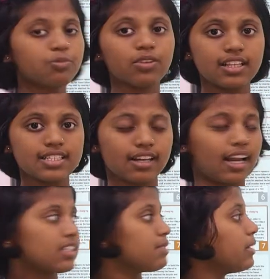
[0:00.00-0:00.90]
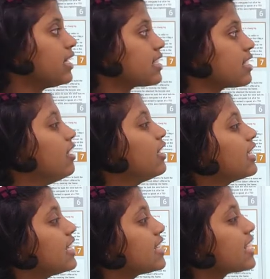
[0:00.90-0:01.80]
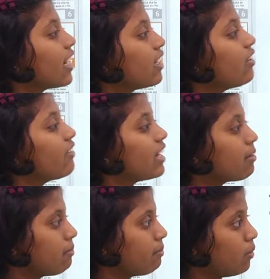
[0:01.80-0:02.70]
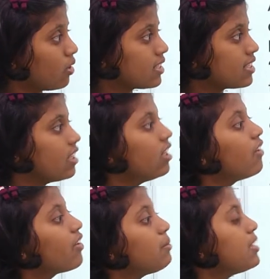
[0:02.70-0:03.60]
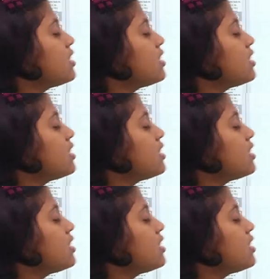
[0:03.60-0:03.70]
up with his classmates, he started reading books from